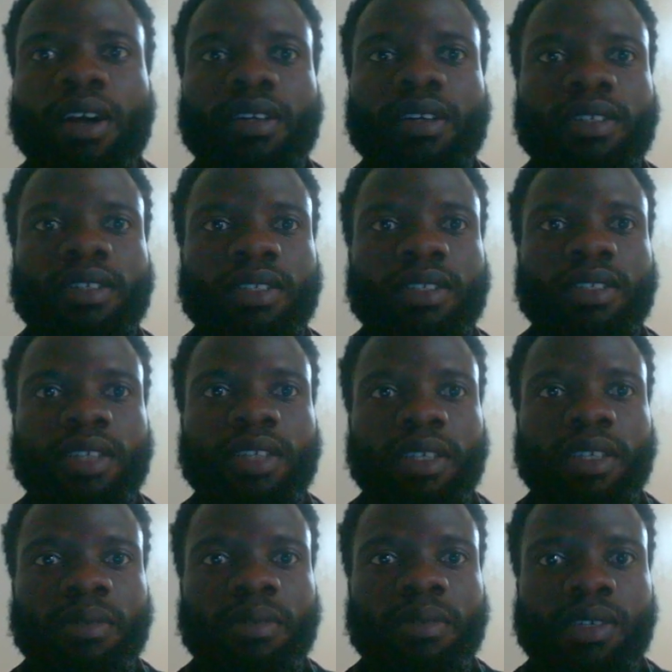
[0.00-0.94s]
in
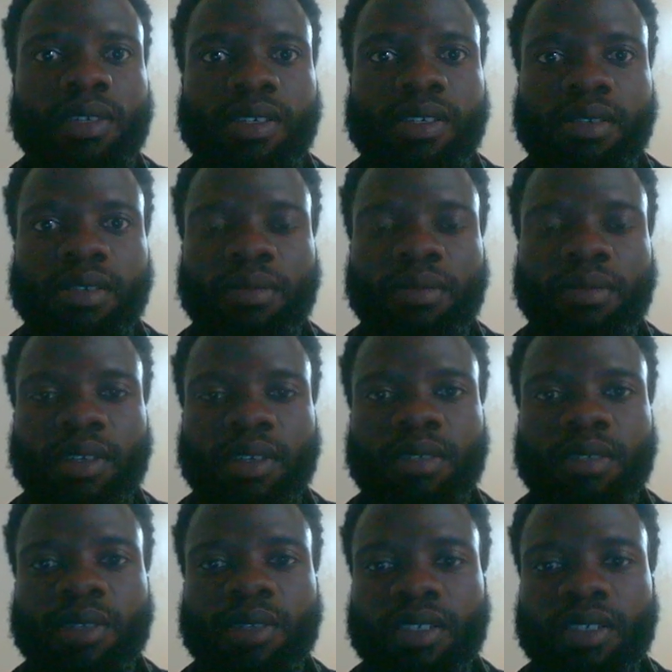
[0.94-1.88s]
database
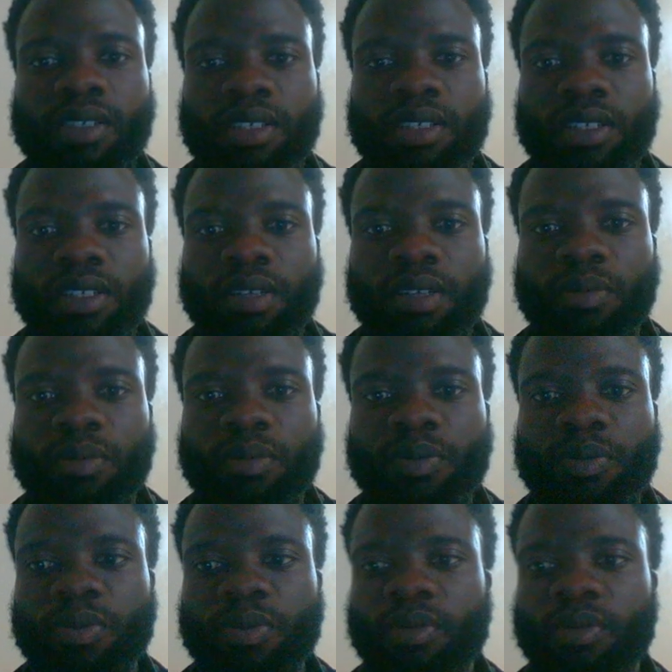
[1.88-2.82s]
management system.
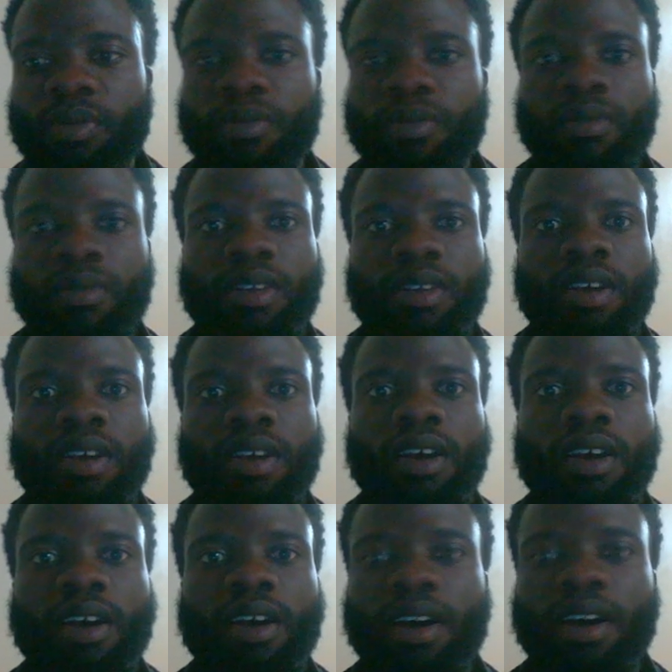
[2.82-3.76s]

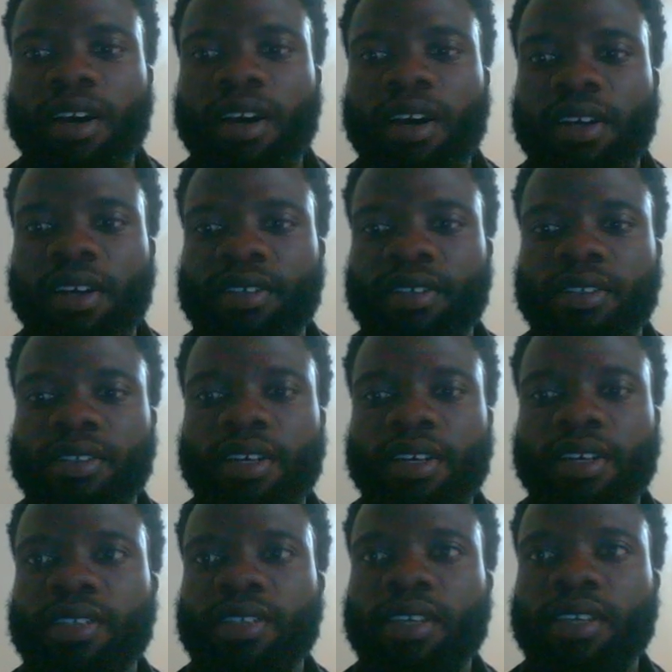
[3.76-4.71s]
I
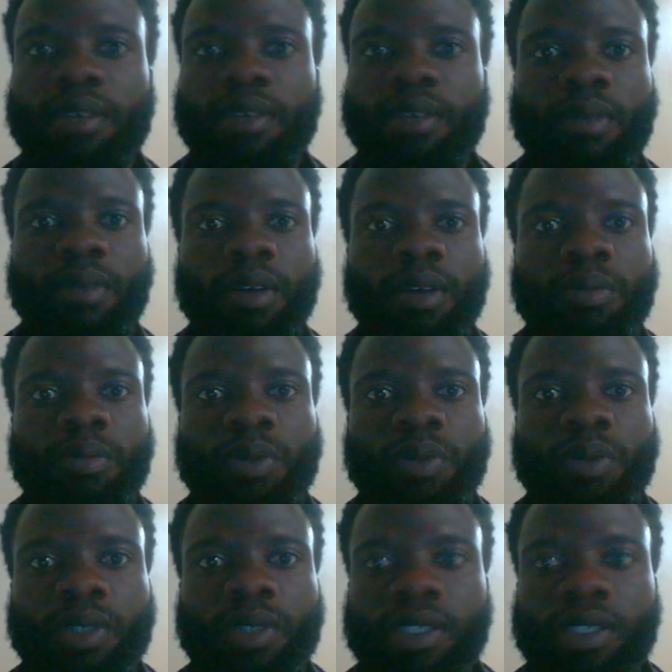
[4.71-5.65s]
came up
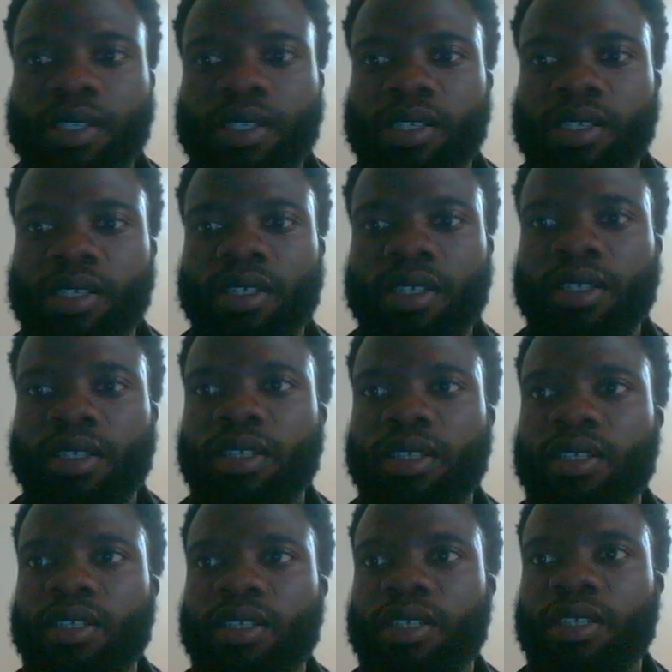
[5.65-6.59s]
with
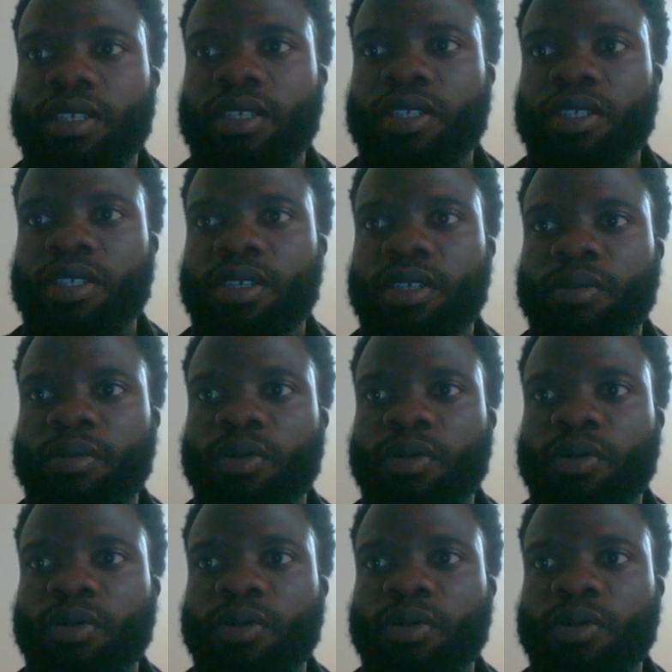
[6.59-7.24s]
the system